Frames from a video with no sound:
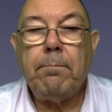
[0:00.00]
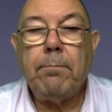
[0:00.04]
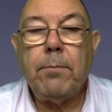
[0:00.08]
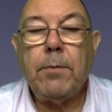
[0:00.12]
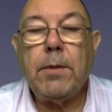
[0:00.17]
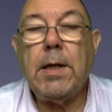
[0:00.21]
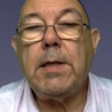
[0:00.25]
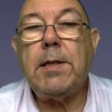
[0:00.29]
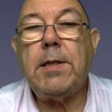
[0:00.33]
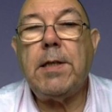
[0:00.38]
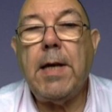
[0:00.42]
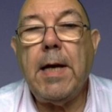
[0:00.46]

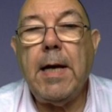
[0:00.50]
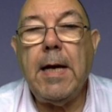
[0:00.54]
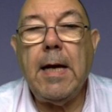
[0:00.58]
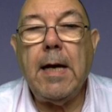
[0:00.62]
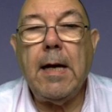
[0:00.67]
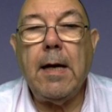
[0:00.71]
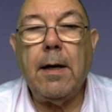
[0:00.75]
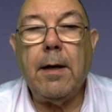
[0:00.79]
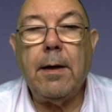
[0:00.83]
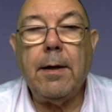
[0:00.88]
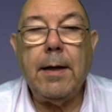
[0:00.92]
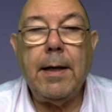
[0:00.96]
This
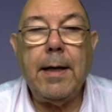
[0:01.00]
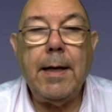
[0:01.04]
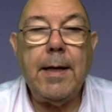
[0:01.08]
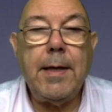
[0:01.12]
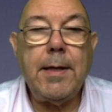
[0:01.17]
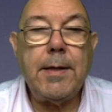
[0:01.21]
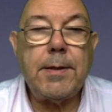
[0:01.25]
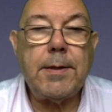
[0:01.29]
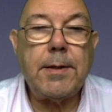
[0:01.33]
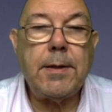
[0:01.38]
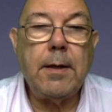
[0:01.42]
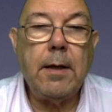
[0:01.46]
here
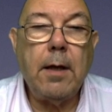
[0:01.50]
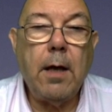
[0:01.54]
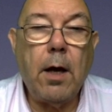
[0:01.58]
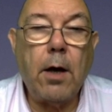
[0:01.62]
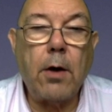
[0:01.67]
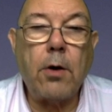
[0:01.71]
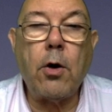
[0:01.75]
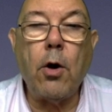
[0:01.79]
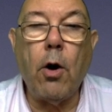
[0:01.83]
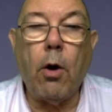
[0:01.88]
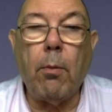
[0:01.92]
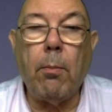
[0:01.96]
is a
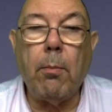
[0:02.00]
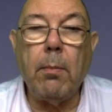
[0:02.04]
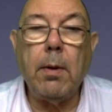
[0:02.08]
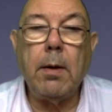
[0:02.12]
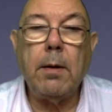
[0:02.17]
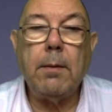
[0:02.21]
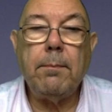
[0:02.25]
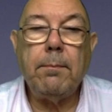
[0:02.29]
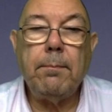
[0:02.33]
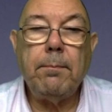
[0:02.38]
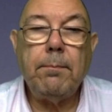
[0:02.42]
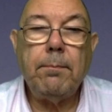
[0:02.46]
gum.
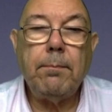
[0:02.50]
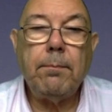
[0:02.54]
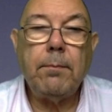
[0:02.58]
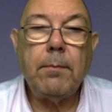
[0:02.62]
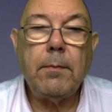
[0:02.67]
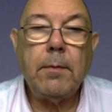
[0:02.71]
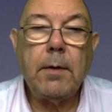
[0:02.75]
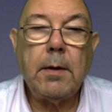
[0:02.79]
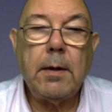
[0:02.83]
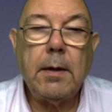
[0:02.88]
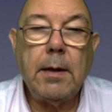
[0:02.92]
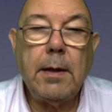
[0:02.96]

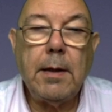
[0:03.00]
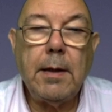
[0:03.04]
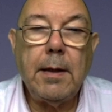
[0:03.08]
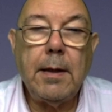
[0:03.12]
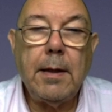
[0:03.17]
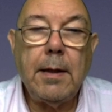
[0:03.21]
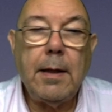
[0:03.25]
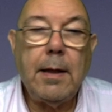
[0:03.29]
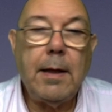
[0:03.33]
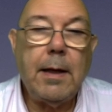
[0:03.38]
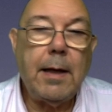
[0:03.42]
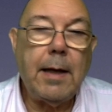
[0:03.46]

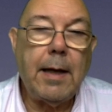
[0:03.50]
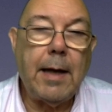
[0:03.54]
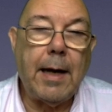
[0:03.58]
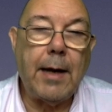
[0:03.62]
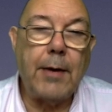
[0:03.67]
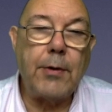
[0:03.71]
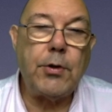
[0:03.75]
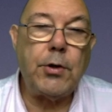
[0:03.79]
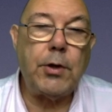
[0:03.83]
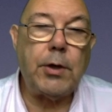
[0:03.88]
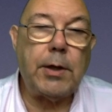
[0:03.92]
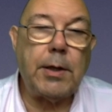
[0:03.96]

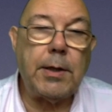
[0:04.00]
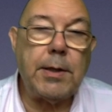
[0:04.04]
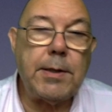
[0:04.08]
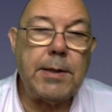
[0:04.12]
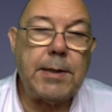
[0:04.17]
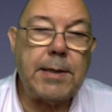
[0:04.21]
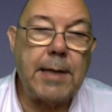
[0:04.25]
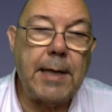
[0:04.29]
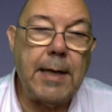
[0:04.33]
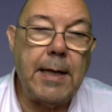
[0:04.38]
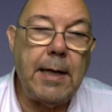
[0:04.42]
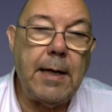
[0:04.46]
As you can
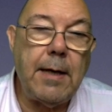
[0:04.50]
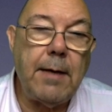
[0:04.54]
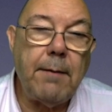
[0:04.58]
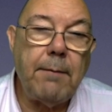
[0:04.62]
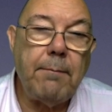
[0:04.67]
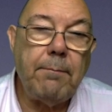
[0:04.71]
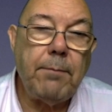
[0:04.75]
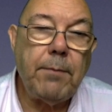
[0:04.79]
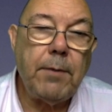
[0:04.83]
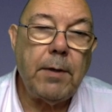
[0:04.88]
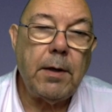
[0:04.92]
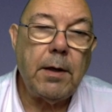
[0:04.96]
see,
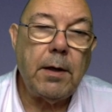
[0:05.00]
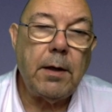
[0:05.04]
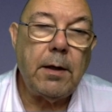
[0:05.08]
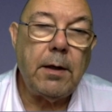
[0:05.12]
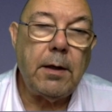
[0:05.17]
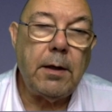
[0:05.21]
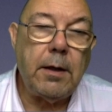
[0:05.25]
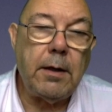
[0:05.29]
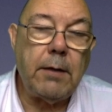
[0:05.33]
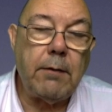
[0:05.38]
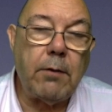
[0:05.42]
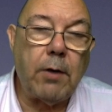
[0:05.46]

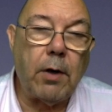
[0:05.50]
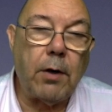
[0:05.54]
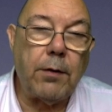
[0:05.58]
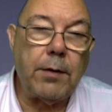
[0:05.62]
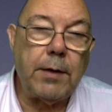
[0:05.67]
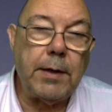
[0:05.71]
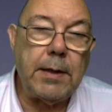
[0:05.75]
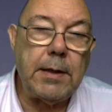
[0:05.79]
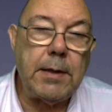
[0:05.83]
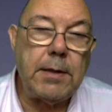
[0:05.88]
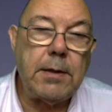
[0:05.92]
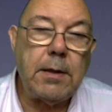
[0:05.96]
you've got
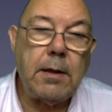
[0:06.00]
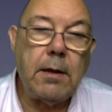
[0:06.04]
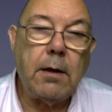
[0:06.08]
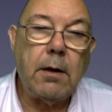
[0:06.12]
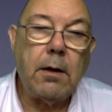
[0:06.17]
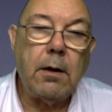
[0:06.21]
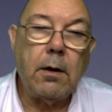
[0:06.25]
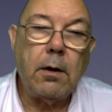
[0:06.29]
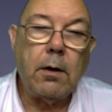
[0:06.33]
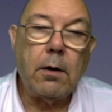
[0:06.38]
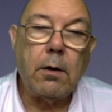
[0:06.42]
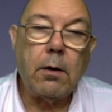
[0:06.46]
these
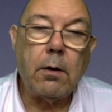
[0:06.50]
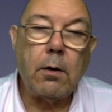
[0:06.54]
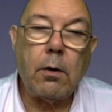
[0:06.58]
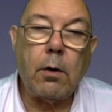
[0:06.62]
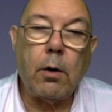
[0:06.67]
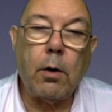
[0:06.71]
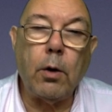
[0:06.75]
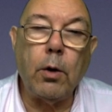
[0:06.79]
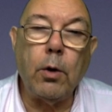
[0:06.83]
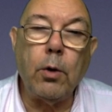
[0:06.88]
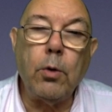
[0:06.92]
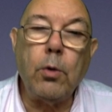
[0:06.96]

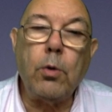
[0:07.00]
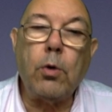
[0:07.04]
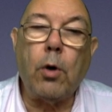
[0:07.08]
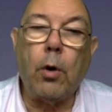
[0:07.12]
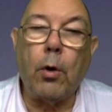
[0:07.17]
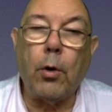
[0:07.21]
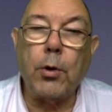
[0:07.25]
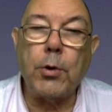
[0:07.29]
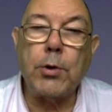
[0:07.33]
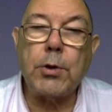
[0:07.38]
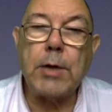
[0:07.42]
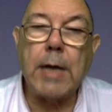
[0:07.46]

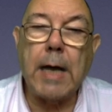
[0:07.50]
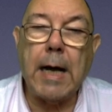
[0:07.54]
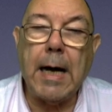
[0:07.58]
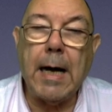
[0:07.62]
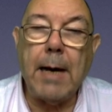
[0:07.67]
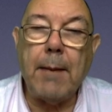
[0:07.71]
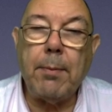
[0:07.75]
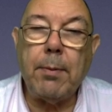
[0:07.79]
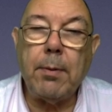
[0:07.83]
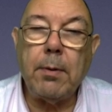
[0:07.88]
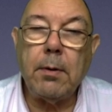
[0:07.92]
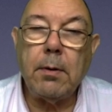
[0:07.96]
glucose
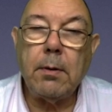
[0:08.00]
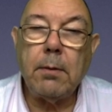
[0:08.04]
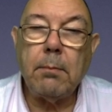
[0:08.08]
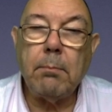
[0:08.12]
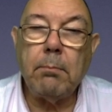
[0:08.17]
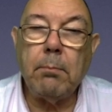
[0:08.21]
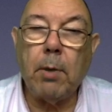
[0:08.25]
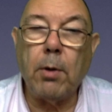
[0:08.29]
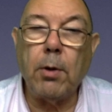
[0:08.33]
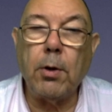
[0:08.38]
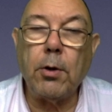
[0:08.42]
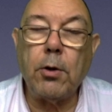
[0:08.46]
type
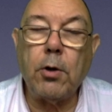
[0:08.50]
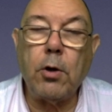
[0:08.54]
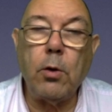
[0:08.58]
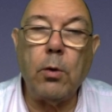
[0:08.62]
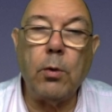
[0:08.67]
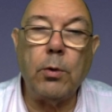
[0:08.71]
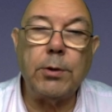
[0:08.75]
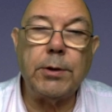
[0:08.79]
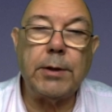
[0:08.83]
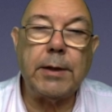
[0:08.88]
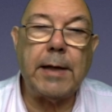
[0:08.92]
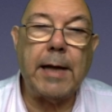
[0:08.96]

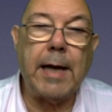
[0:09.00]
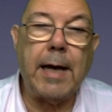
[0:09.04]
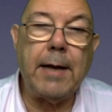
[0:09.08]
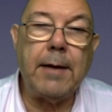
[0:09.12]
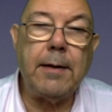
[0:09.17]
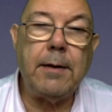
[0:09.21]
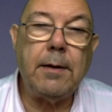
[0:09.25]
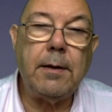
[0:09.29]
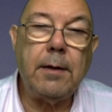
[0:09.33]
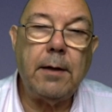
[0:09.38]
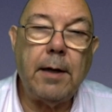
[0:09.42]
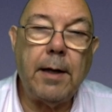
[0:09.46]
molecules again
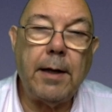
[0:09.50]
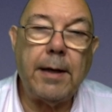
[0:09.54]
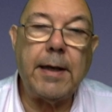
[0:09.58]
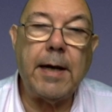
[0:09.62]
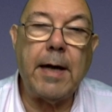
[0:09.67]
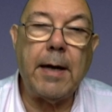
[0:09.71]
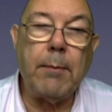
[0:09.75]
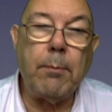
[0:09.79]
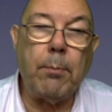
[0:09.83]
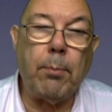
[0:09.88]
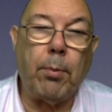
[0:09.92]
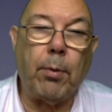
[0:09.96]

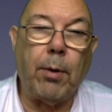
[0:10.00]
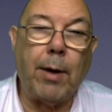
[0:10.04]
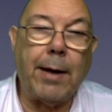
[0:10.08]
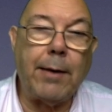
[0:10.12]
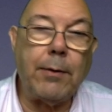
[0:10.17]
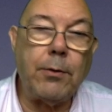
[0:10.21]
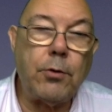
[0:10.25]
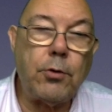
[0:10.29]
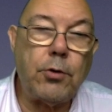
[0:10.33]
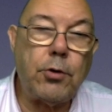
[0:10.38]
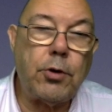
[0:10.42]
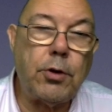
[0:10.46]

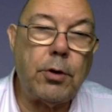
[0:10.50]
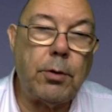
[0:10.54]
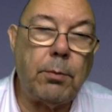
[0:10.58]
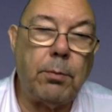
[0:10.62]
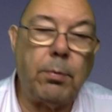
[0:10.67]
branched.